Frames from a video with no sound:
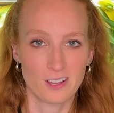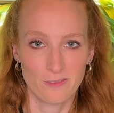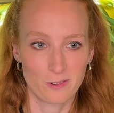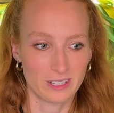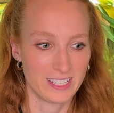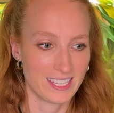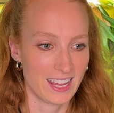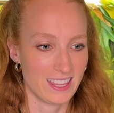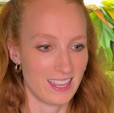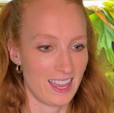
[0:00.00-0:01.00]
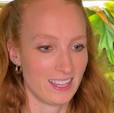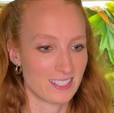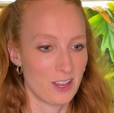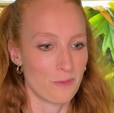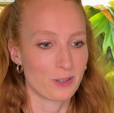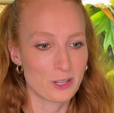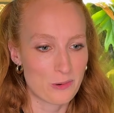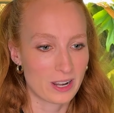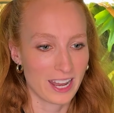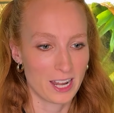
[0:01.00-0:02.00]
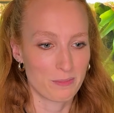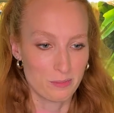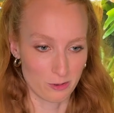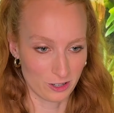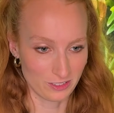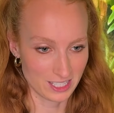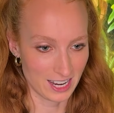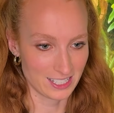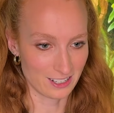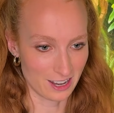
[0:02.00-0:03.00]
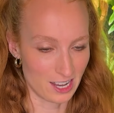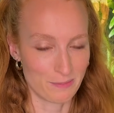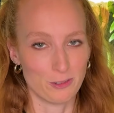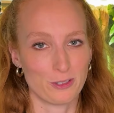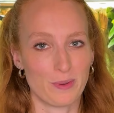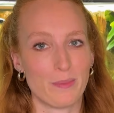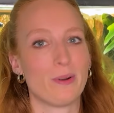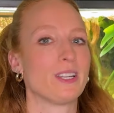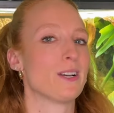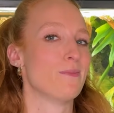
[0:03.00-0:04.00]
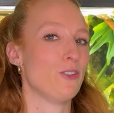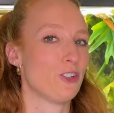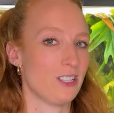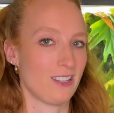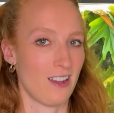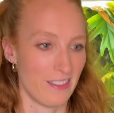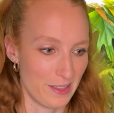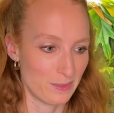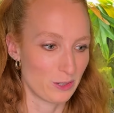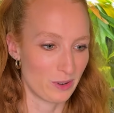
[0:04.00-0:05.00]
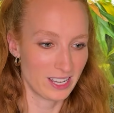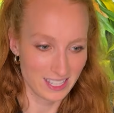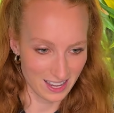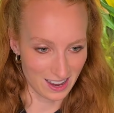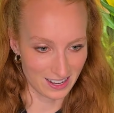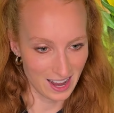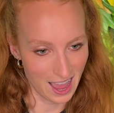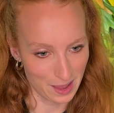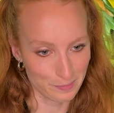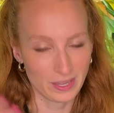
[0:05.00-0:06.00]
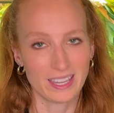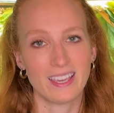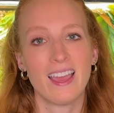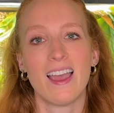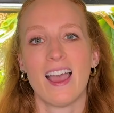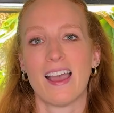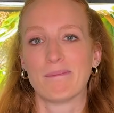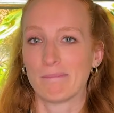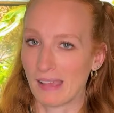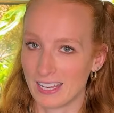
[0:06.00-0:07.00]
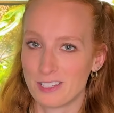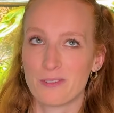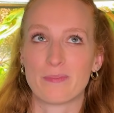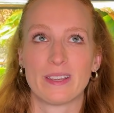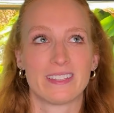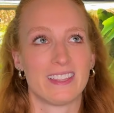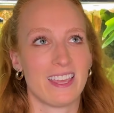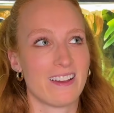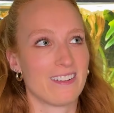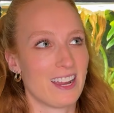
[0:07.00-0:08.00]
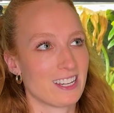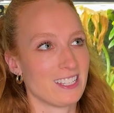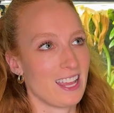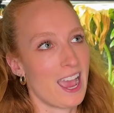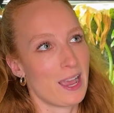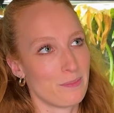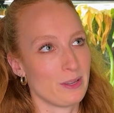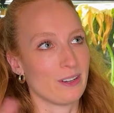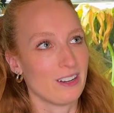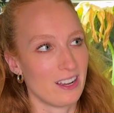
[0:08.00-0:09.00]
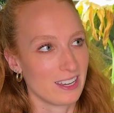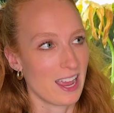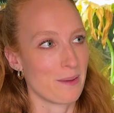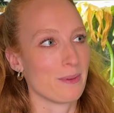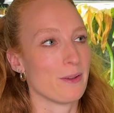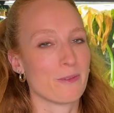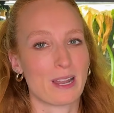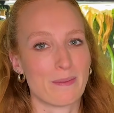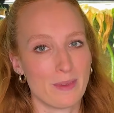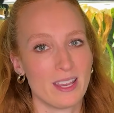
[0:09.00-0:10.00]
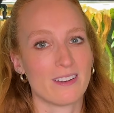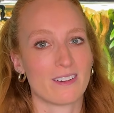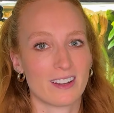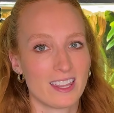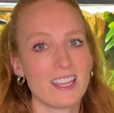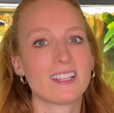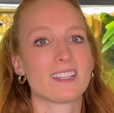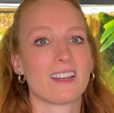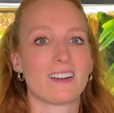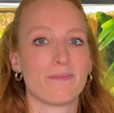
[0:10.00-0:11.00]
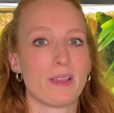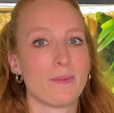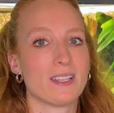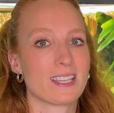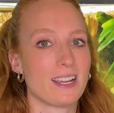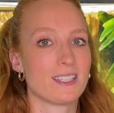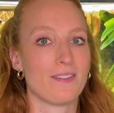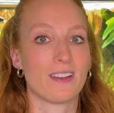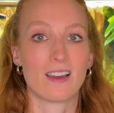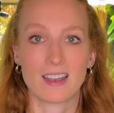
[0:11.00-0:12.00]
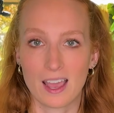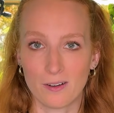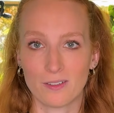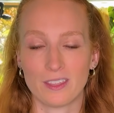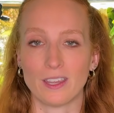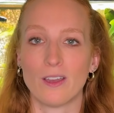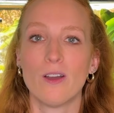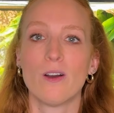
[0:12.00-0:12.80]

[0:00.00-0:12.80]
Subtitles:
off want to say that we don't want to anthropomorphize our animals by putting emotions on them. So when I say unhappy, I don't mean that they are actually happy or unhappy. What I mean are things that are maybe signs of an unhealthy